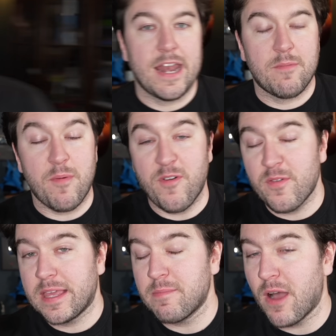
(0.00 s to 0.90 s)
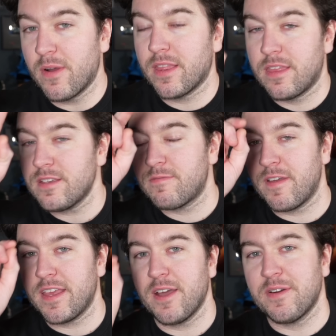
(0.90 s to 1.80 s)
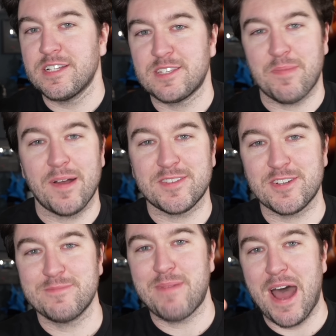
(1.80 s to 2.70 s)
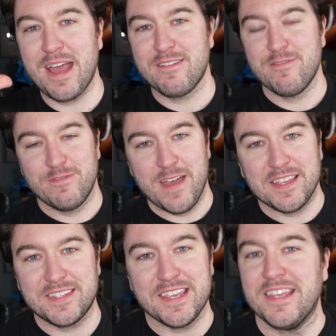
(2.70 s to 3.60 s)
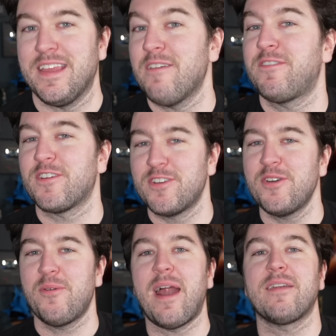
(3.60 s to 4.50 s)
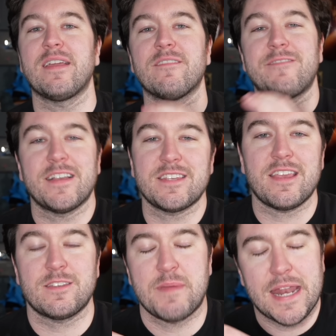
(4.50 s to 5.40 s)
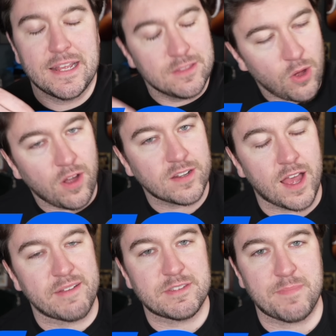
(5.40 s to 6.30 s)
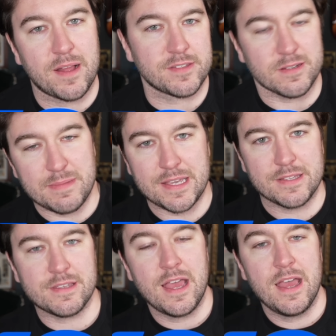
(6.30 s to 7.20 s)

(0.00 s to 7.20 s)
Hey, now before we keep going, this video is sponsored by Vessi. If you're new around here, Vessi has been a long-time sponsor because